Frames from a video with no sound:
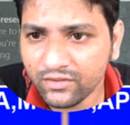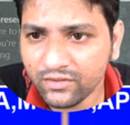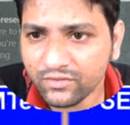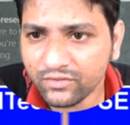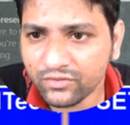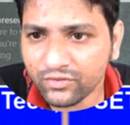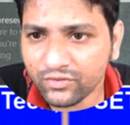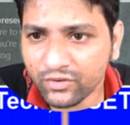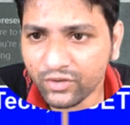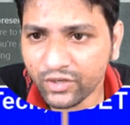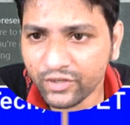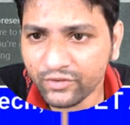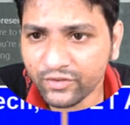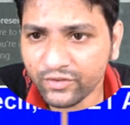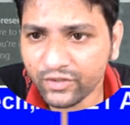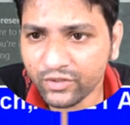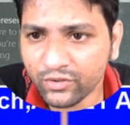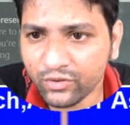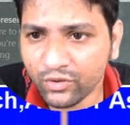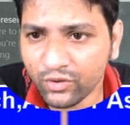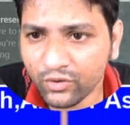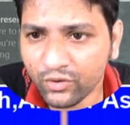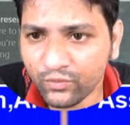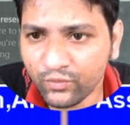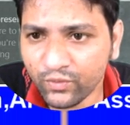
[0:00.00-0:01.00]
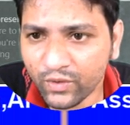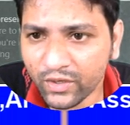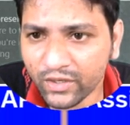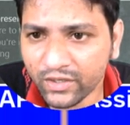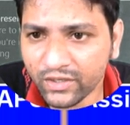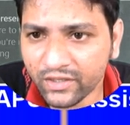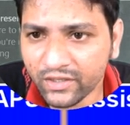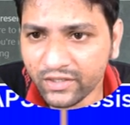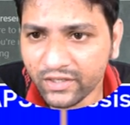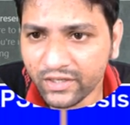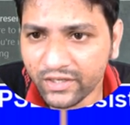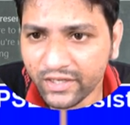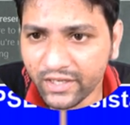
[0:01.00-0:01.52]
So I will go
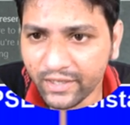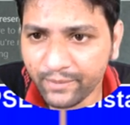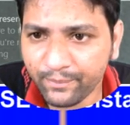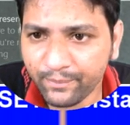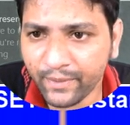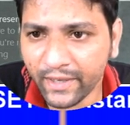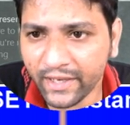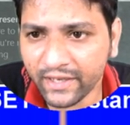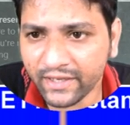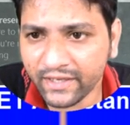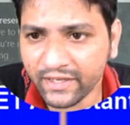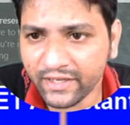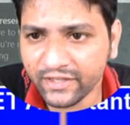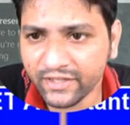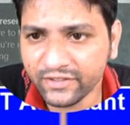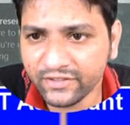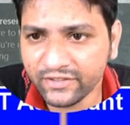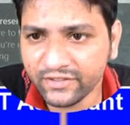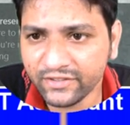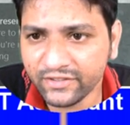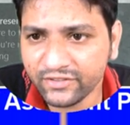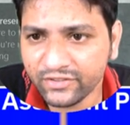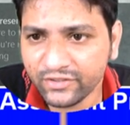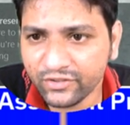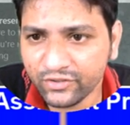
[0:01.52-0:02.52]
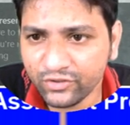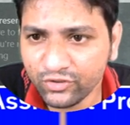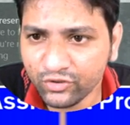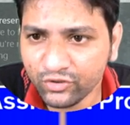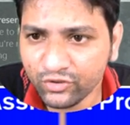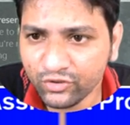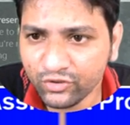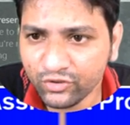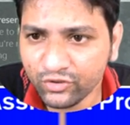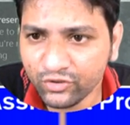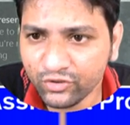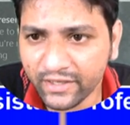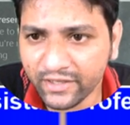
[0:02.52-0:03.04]
for a package, new
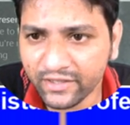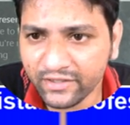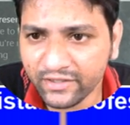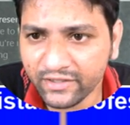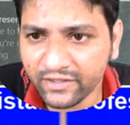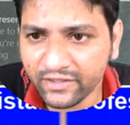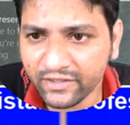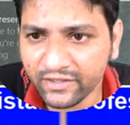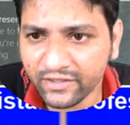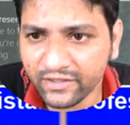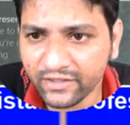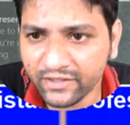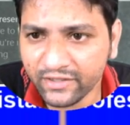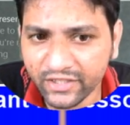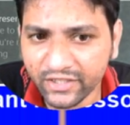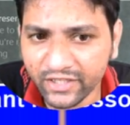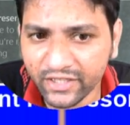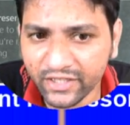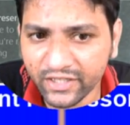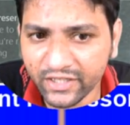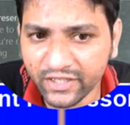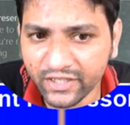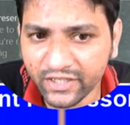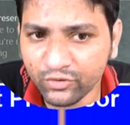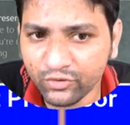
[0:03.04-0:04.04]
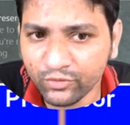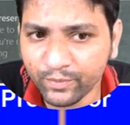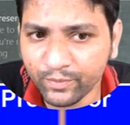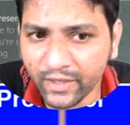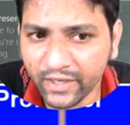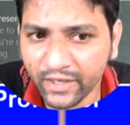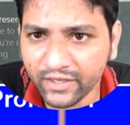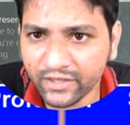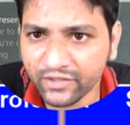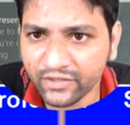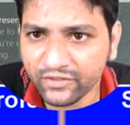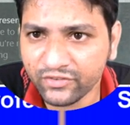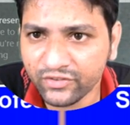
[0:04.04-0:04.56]
package. I will create a new
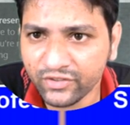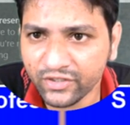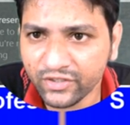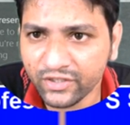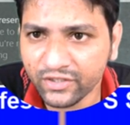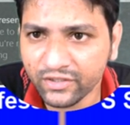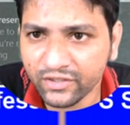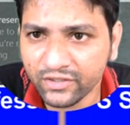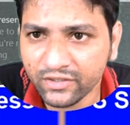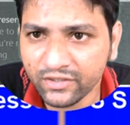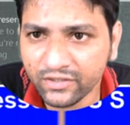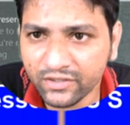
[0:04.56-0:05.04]
package here.